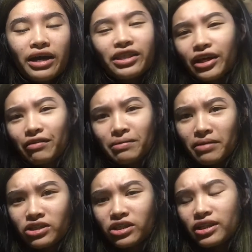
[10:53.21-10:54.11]
I think I already
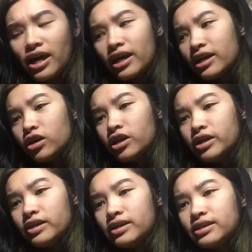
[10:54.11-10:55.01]
mentioned that,
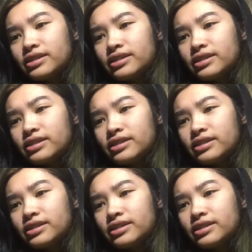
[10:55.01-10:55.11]
on